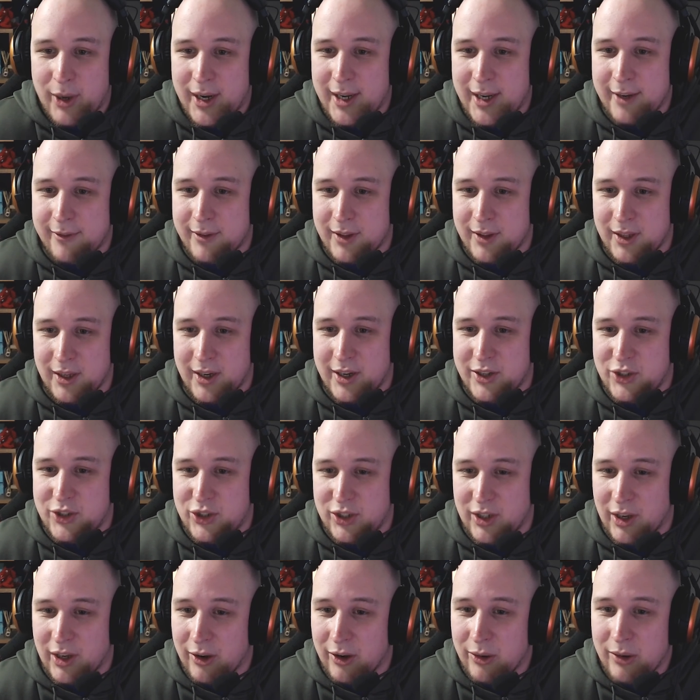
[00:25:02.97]
money for the
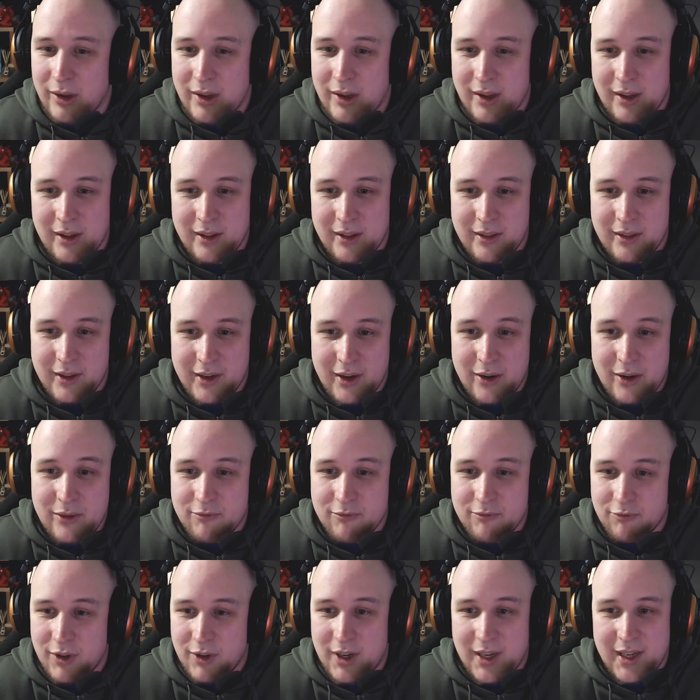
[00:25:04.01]
ICO. They
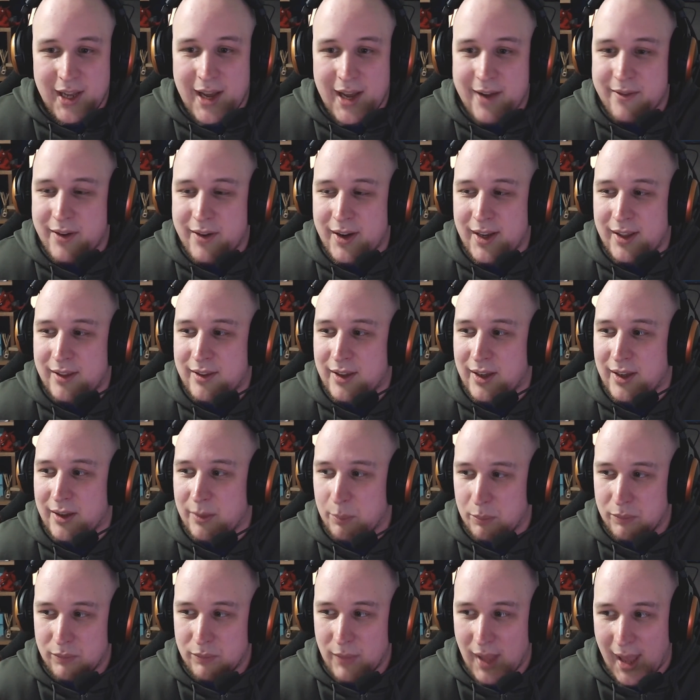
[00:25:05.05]
don't really have
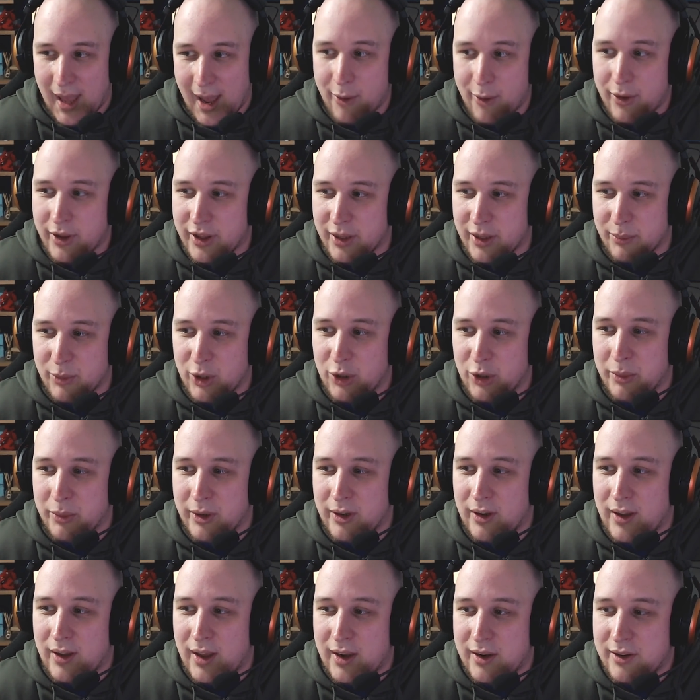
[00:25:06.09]
anything out at the
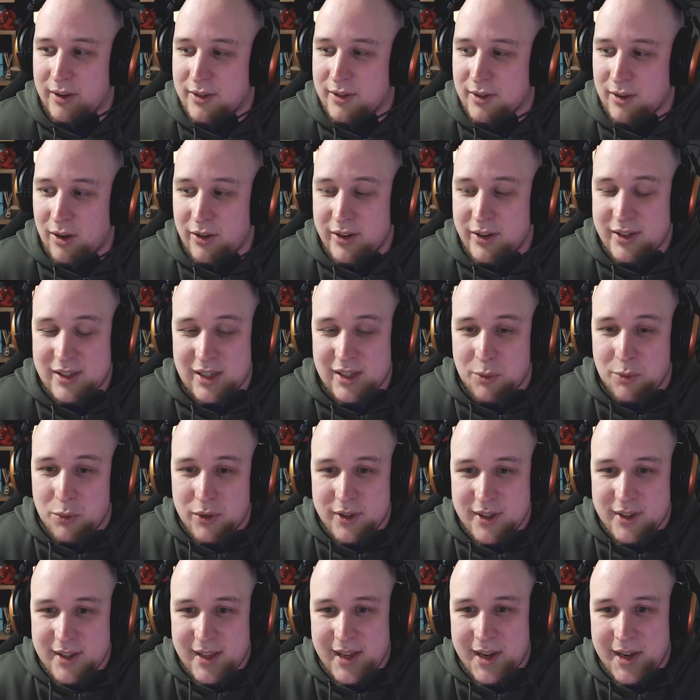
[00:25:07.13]
moment. And honestly,
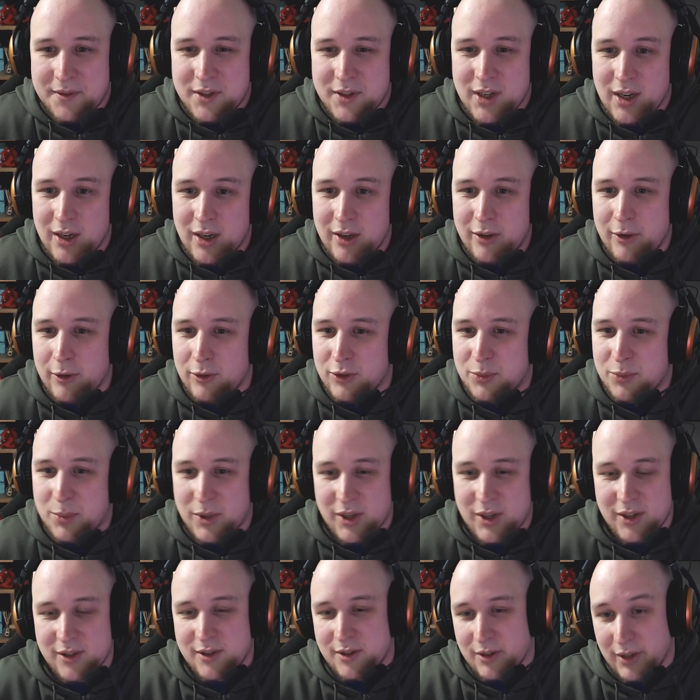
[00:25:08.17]
what do they have to lose?
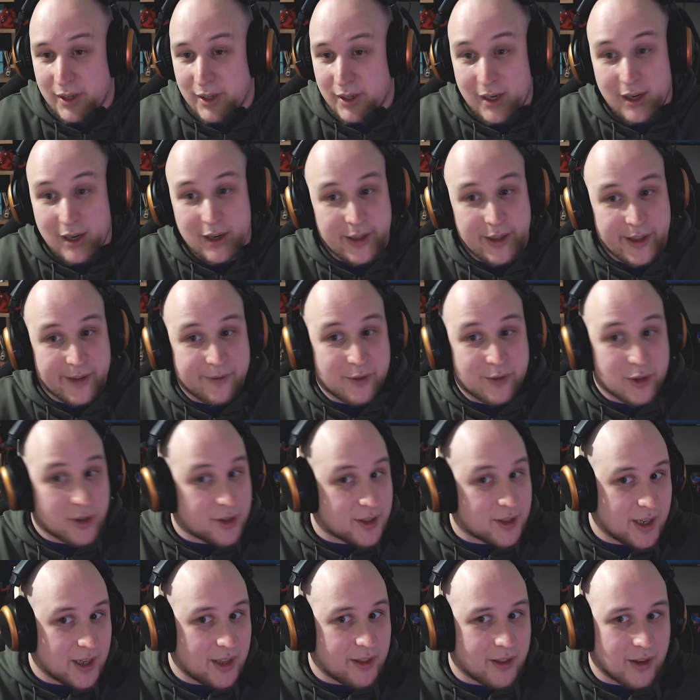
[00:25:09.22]
Because legally, they've
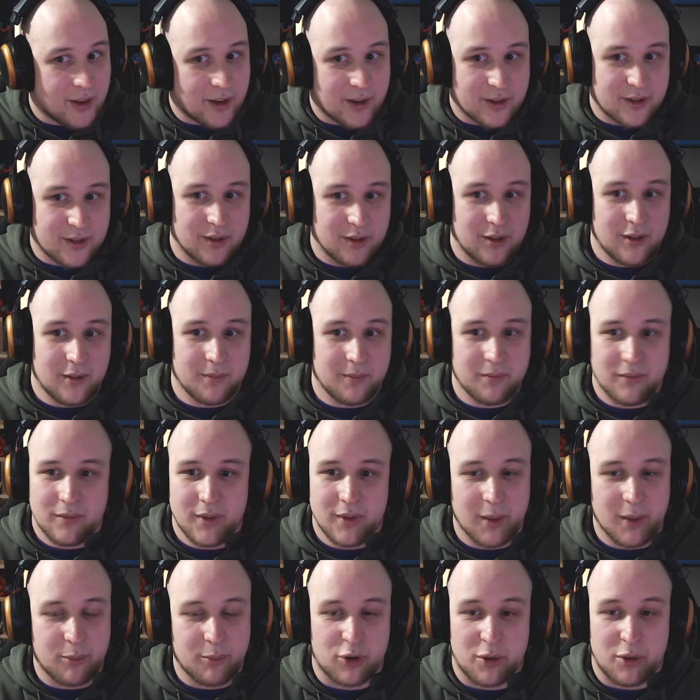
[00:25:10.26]
just said that it's not
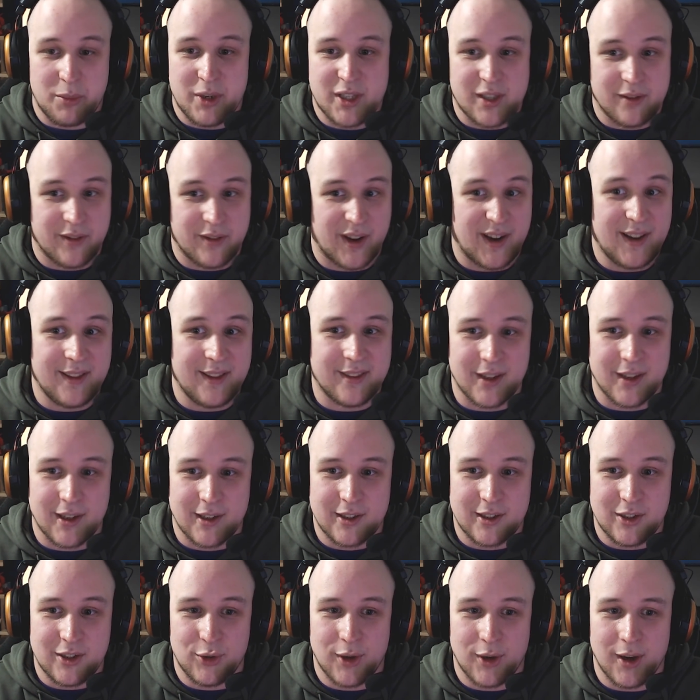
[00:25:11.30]
a promise of
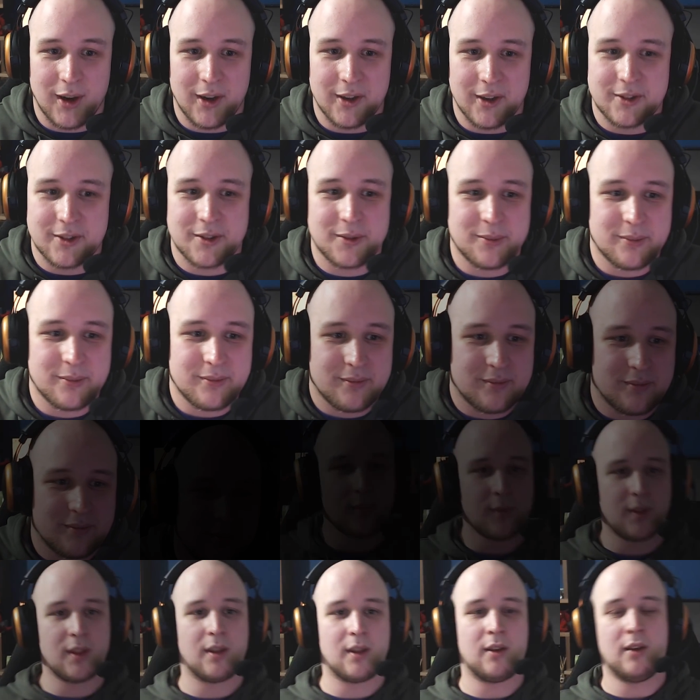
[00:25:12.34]
anything to you guys.
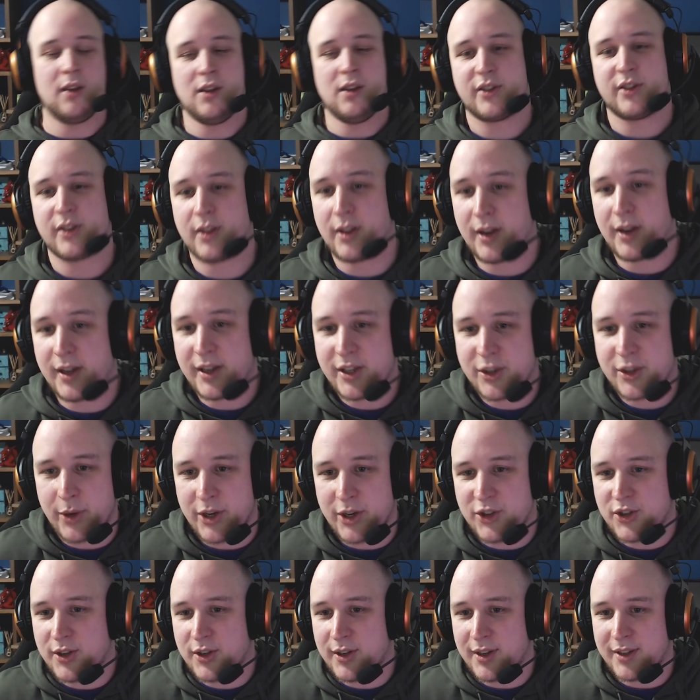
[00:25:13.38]
So the next
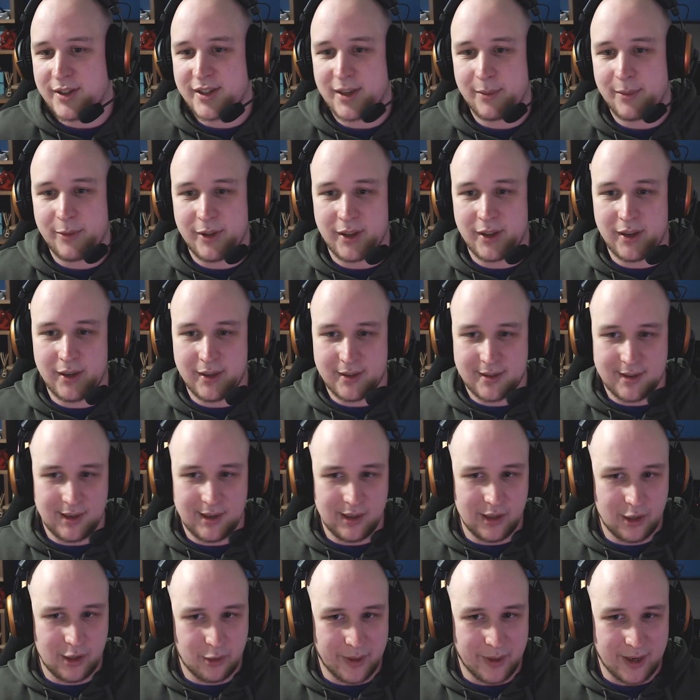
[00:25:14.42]
question is something that's a
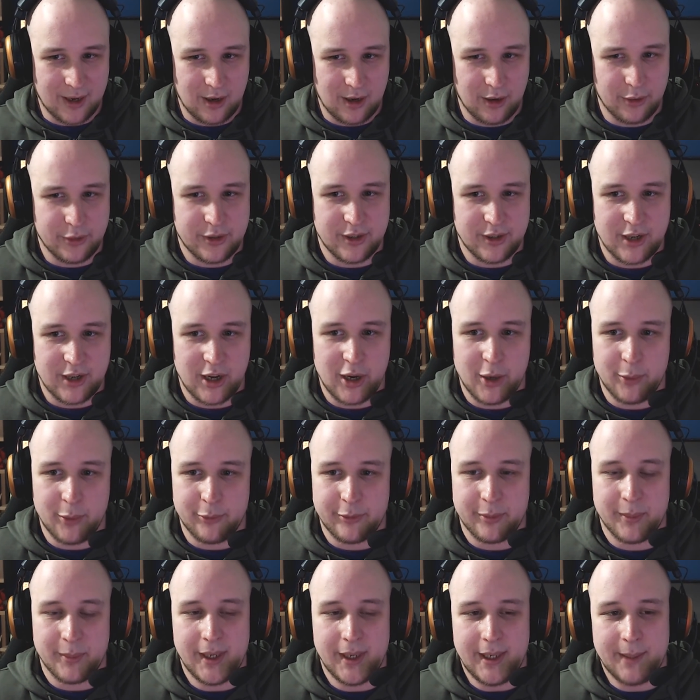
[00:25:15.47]
little bit closer to
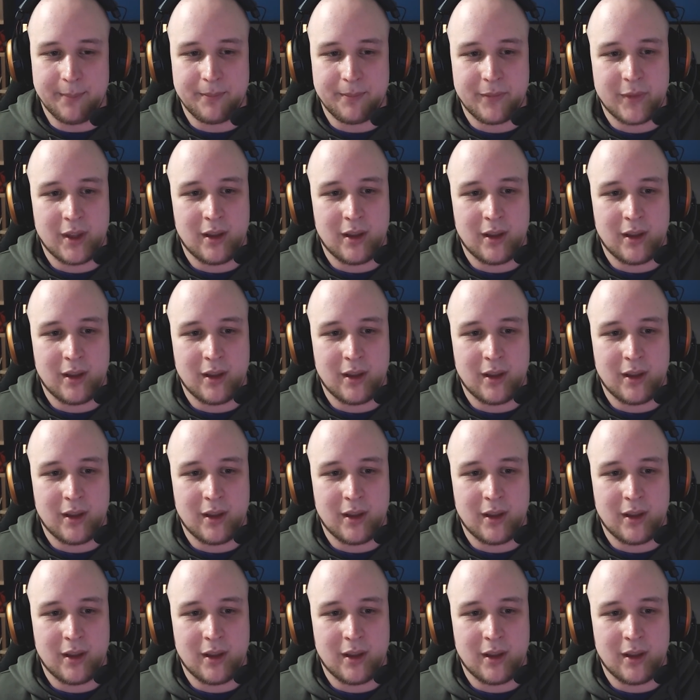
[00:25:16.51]
home for me.